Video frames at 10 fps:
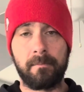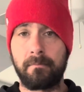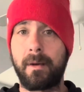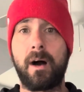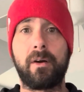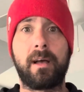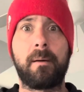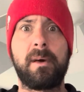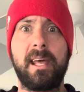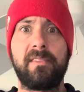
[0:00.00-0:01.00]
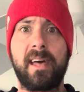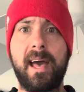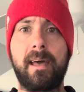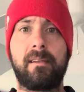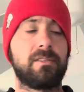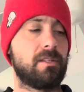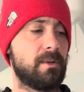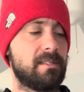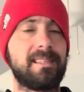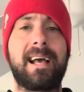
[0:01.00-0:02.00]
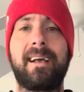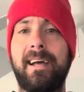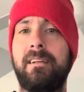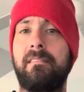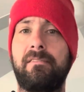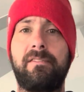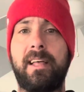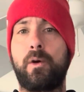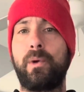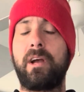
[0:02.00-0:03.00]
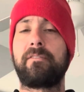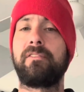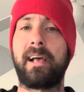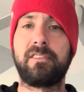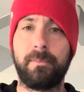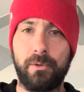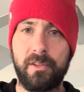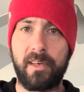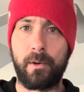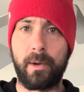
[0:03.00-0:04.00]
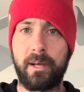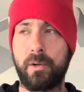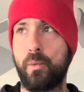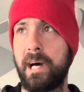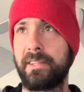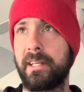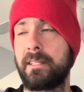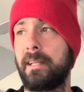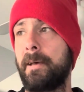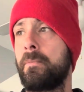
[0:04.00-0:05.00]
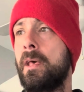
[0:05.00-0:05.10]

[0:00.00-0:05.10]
I'll accommodate that. So it's that kind of like, we are flexible in that way on a WOD like today.